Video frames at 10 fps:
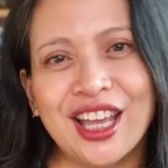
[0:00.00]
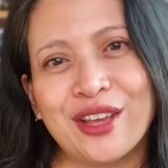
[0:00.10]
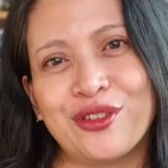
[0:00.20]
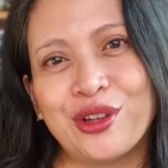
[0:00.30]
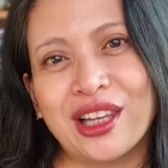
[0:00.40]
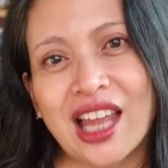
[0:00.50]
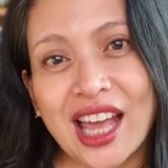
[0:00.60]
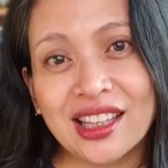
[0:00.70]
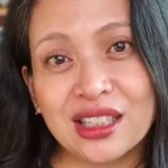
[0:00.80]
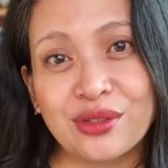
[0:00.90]
If you
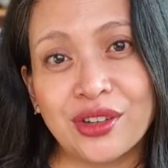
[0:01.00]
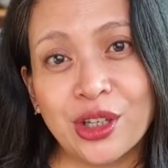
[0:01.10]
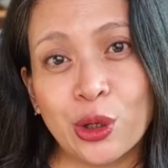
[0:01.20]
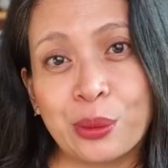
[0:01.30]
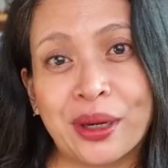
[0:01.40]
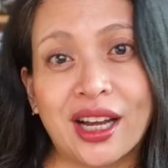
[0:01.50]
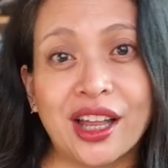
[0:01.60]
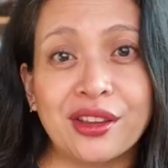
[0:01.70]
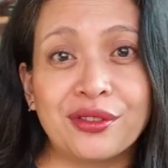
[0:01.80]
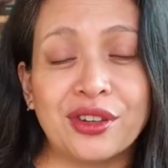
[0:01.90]
like this video and my
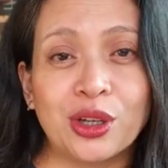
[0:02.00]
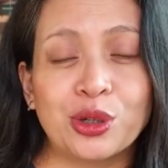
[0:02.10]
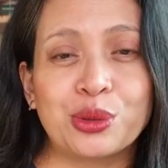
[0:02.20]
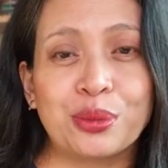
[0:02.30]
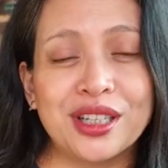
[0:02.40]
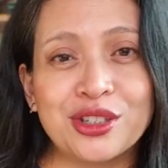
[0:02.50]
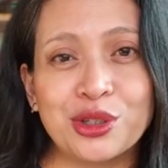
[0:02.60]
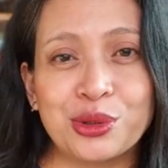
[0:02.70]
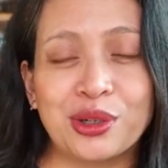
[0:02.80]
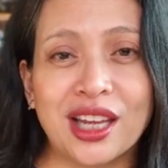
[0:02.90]
other videos, please
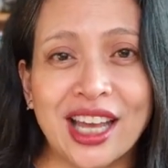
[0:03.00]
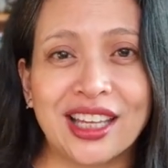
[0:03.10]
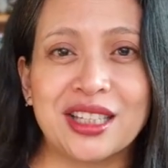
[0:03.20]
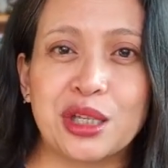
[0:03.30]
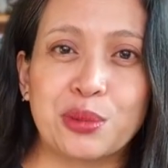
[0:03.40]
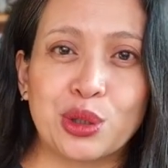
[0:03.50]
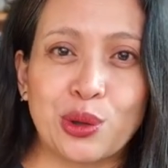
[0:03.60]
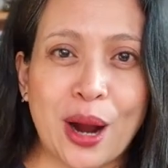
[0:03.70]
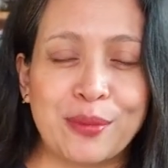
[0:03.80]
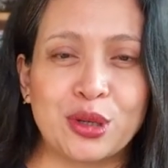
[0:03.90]
do like and
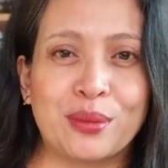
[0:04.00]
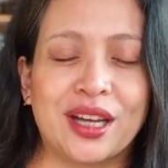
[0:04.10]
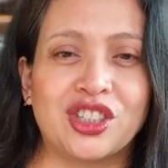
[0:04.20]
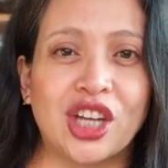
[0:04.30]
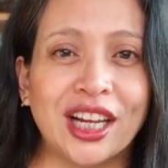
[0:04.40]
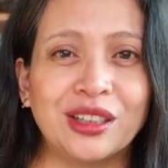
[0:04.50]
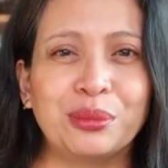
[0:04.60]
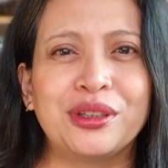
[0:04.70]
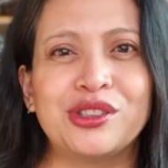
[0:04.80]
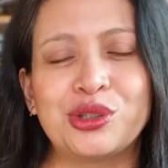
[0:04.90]
subscribe to my channel.
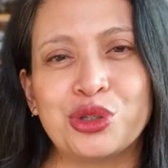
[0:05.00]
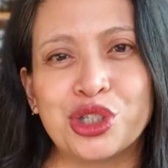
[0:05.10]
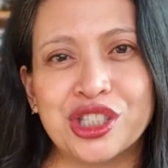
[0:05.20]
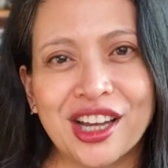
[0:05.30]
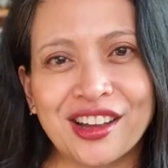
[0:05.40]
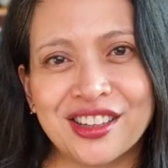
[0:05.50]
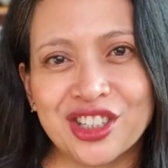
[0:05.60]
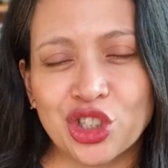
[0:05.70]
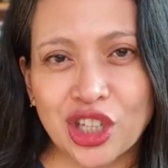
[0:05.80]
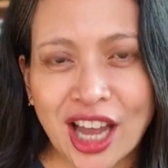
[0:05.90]
Please do share
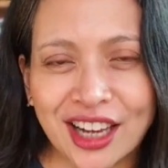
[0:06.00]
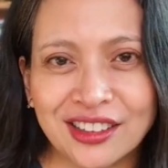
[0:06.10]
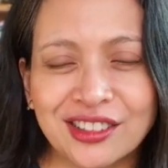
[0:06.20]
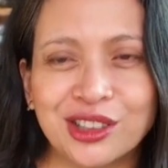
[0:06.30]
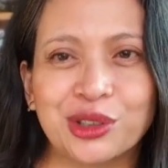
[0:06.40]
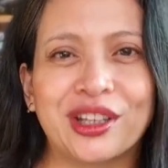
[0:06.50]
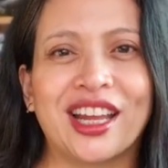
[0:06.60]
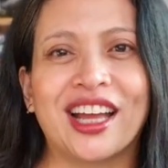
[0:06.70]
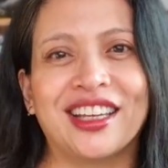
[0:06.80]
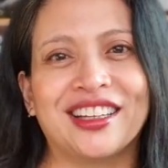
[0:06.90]
this channel so
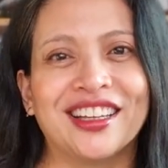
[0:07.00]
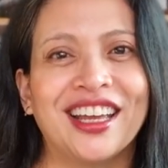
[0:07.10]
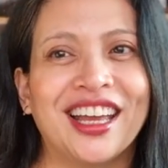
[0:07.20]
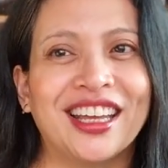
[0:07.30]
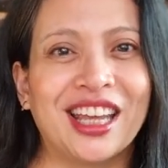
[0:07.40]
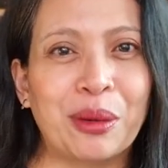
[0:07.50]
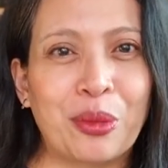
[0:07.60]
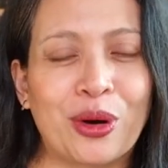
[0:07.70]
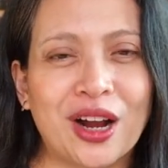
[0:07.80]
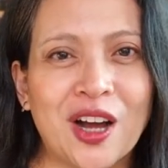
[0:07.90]
that I can get
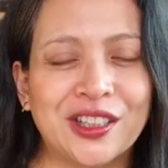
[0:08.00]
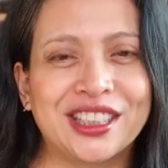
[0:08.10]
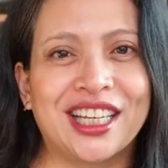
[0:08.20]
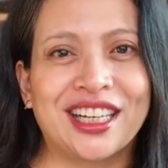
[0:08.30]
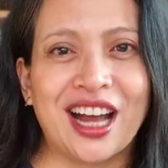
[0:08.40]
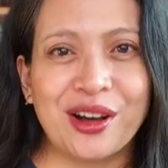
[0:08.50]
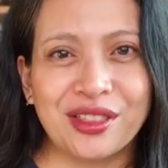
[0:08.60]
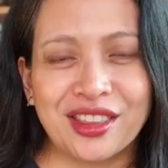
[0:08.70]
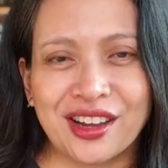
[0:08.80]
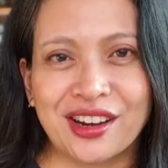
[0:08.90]
more content
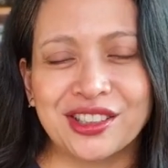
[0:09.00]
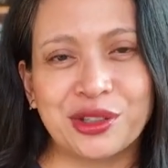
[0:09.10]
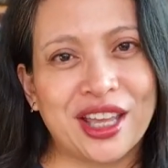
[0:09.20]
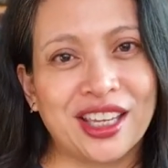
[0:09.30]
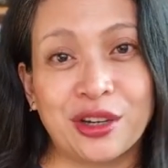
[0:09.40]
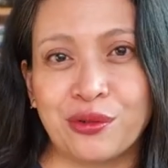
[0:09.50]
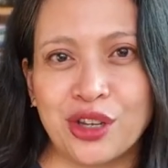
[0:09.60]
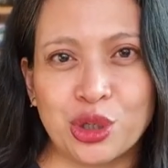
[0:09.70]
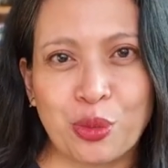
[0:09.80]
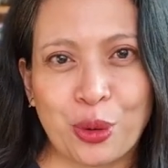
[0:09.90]
out there so that I can reach more